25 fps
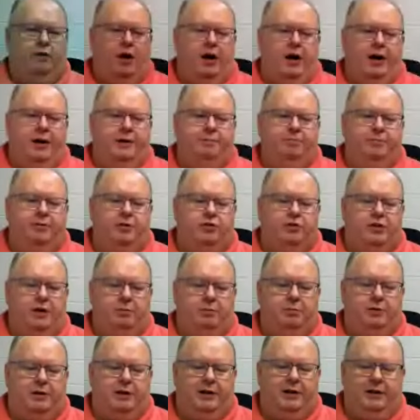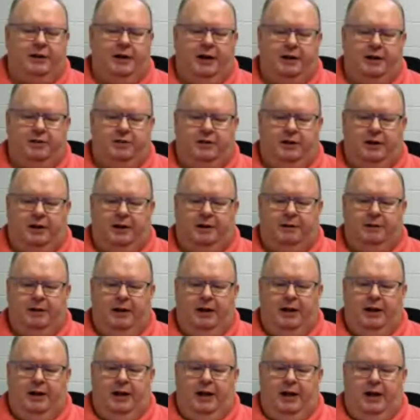on to something that
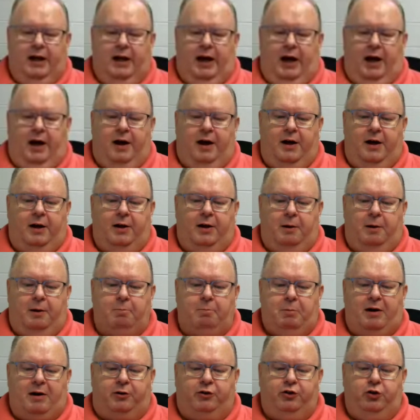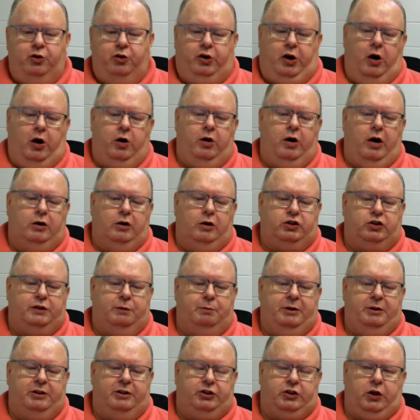my two co-hosts
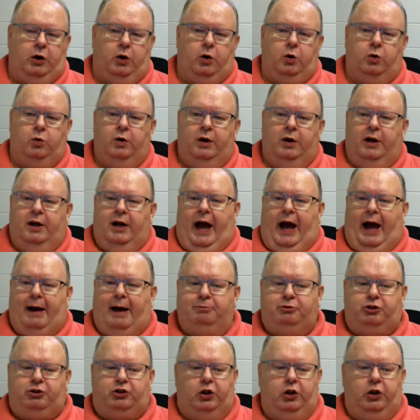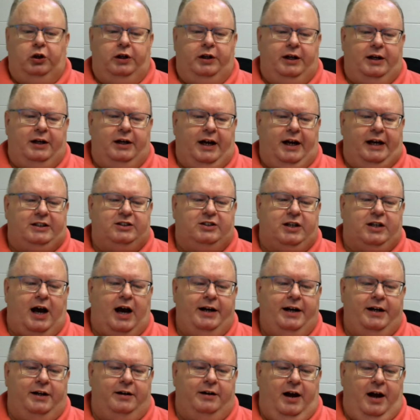have been so absolutely
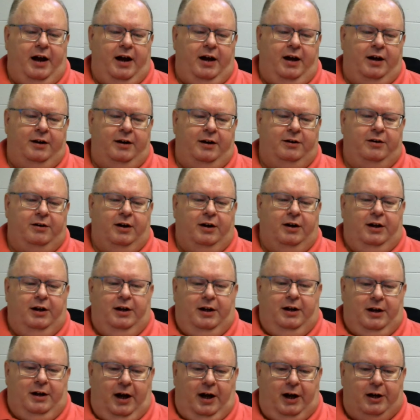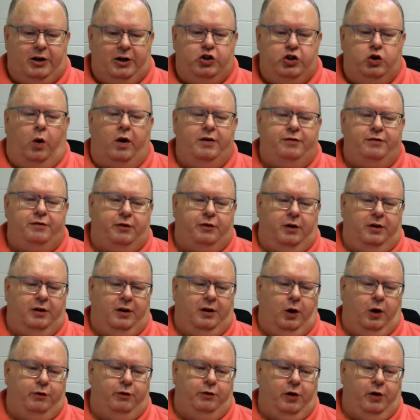excited and joyful
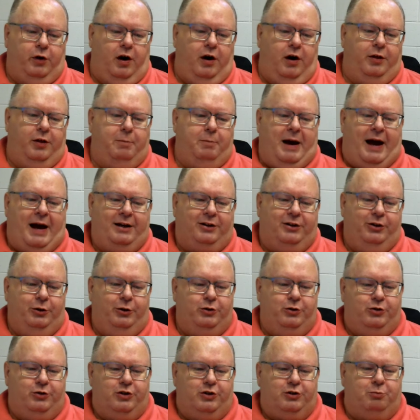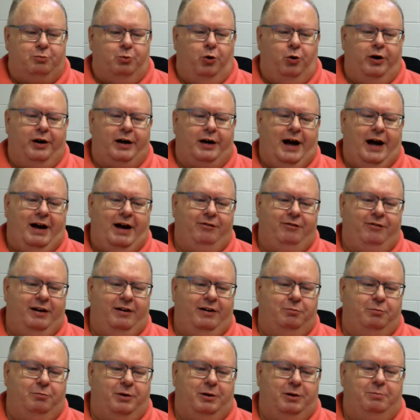over all the Mac news this morning. I haven't
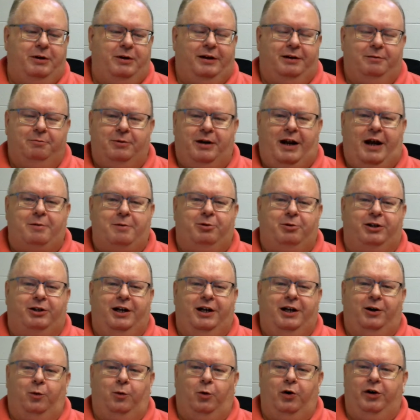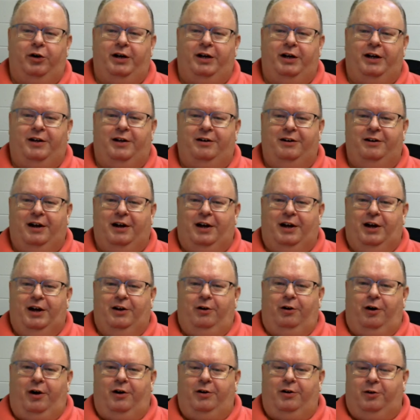even been able to get a word in
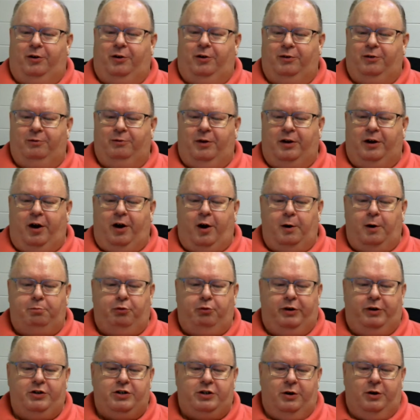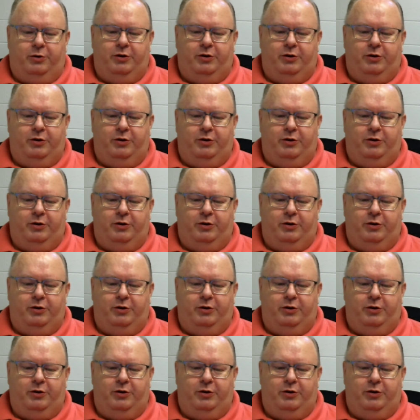our pre-show